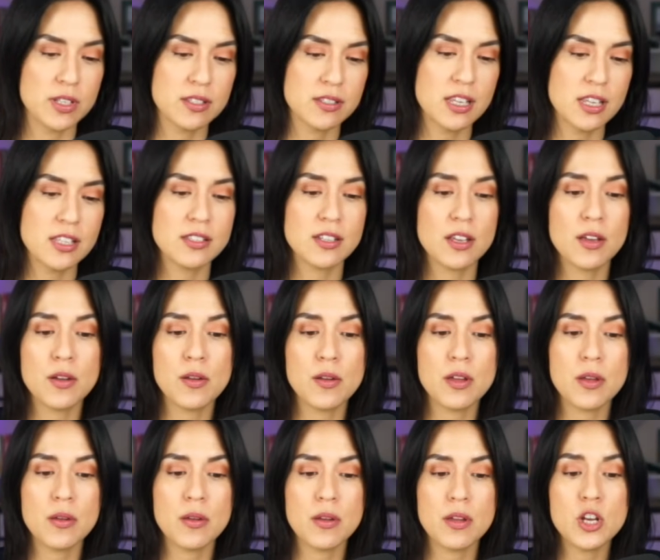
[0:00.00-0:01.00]
It's a
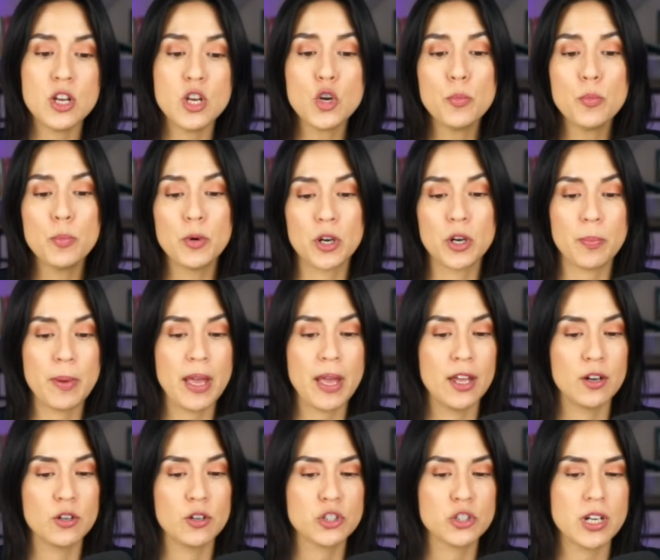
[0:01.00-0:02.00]
new book
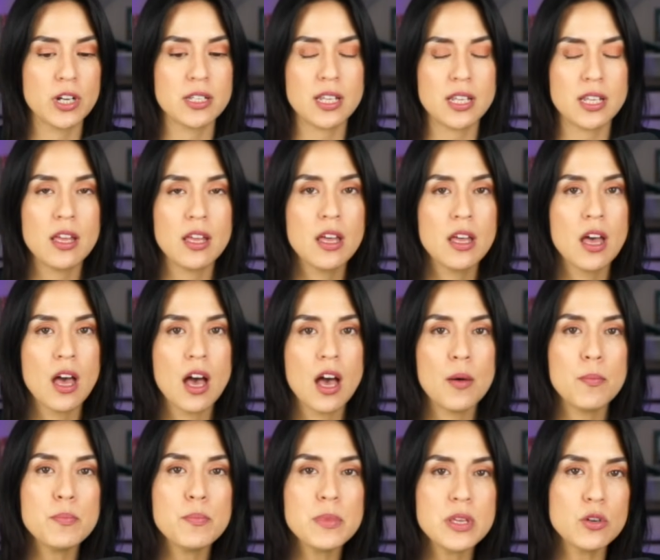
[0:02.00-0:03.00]
ban, or should I say, a
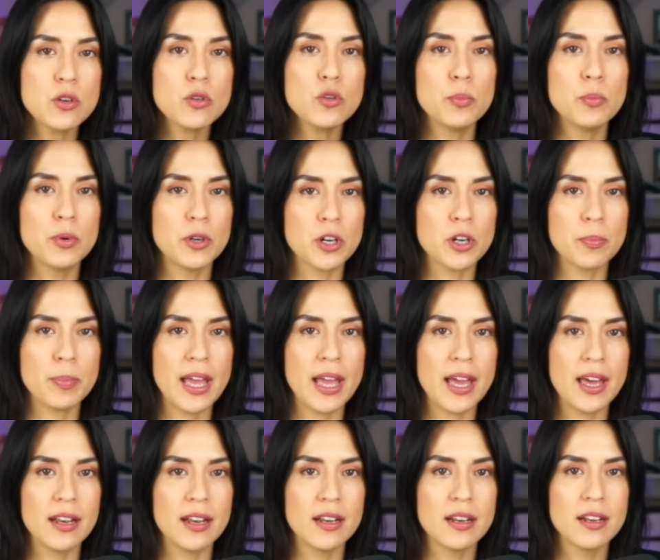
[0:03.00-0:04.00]
Mew book
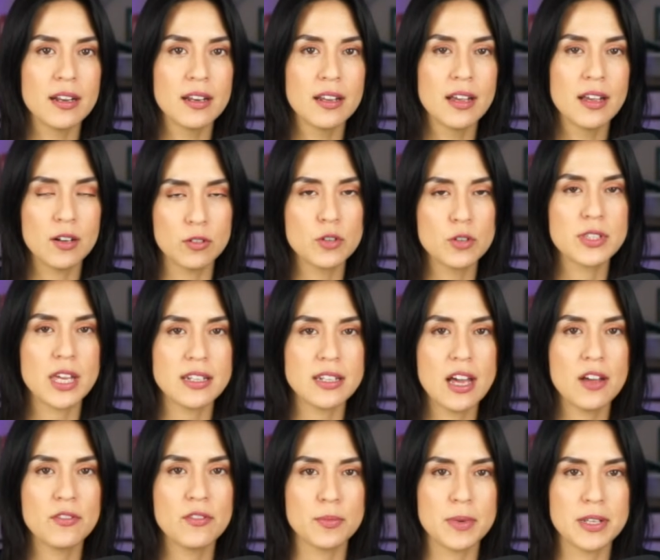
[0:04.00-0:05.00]
ban. I wrote that
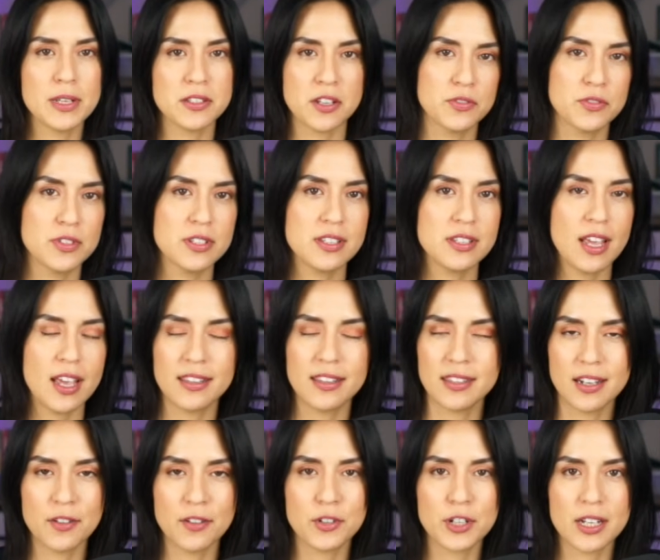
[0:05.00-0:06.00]
down for myself to say, and
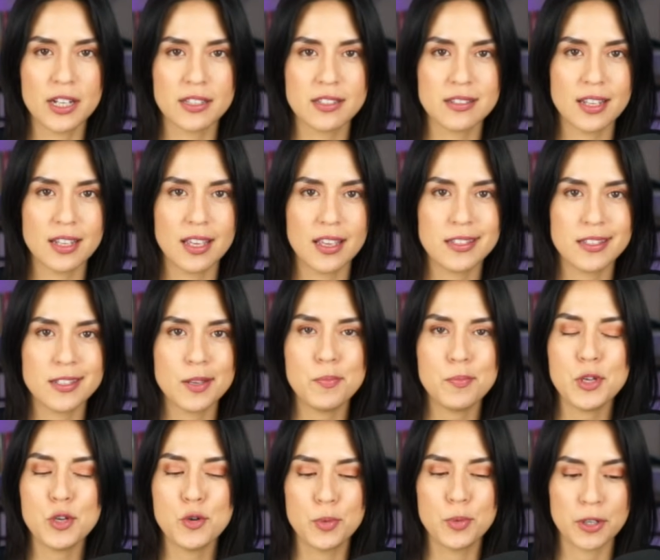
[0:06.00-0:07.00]
then I forgot to say it. It's a
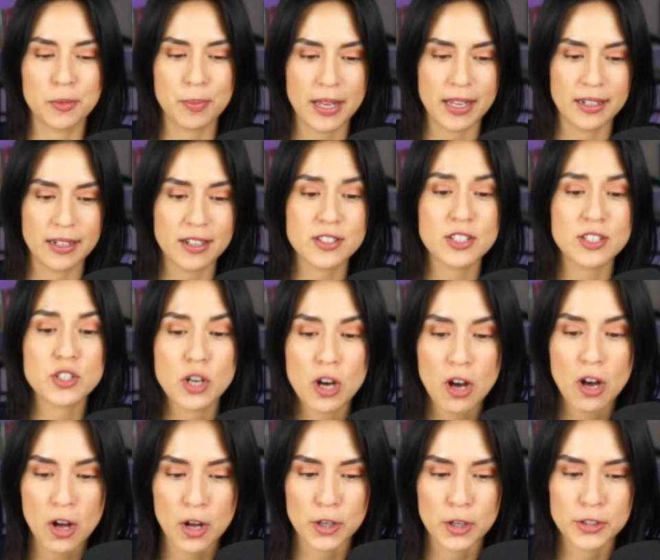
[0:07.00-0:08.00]
Mew book ban because it's
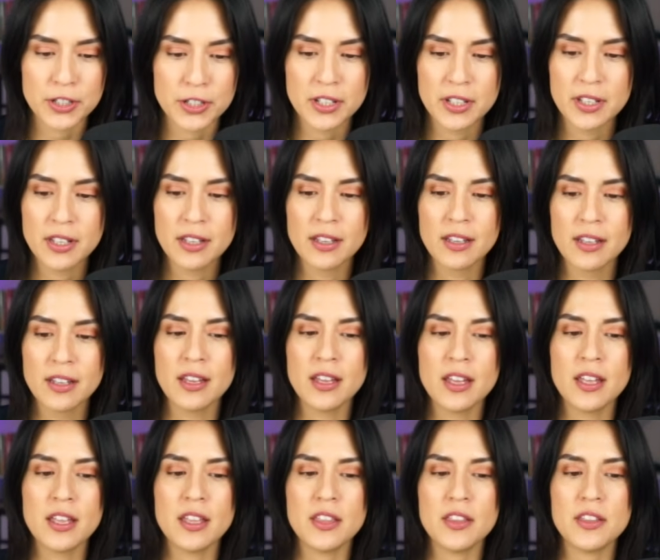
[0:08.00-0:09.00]
called
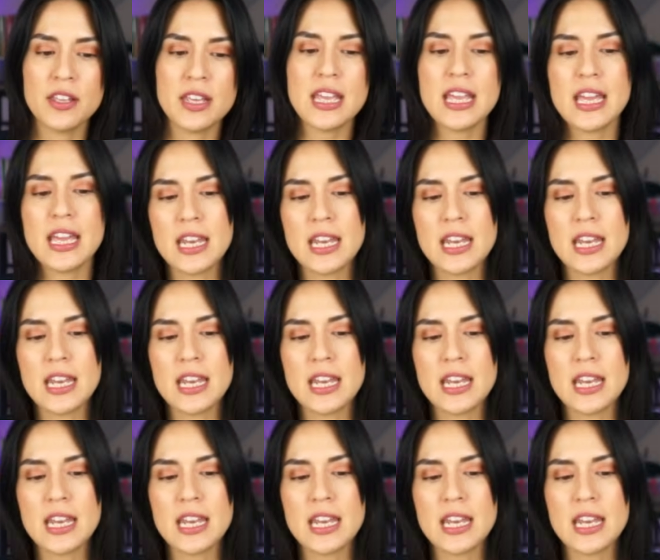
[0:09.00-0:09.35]
the Itty